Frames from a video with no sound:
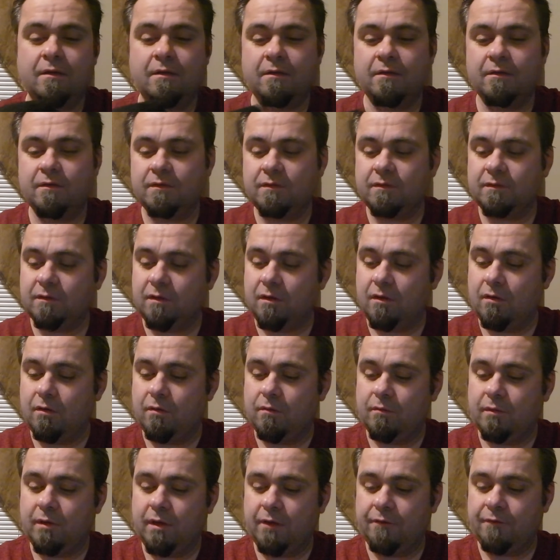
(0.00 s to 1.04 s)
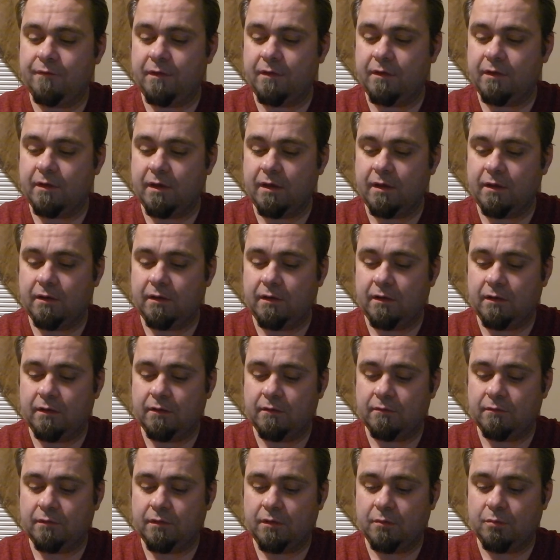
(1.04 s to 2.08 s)
So I found it on a
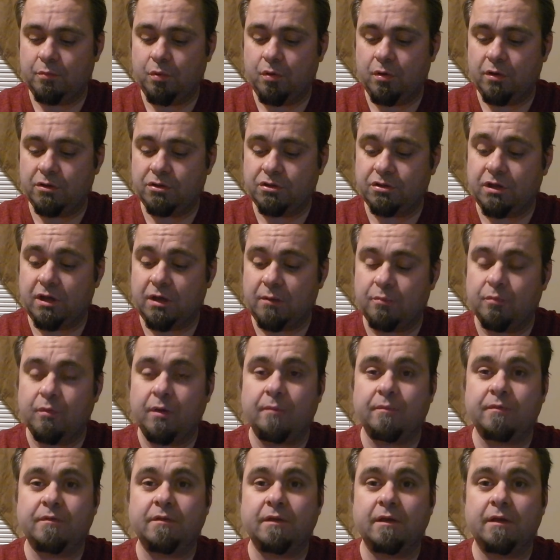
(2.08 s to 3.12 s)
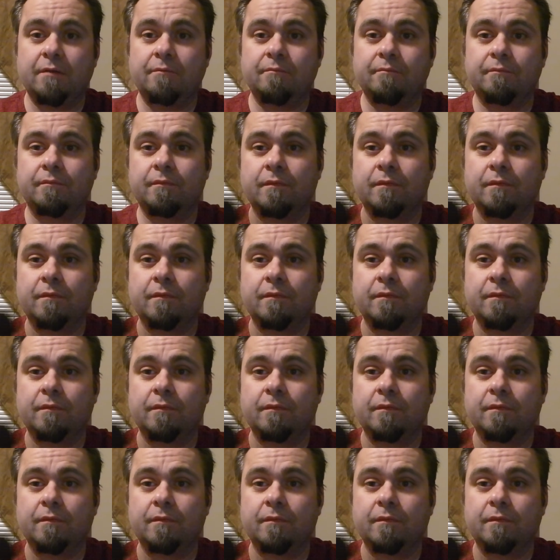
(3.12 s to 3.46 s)
pawn shop website,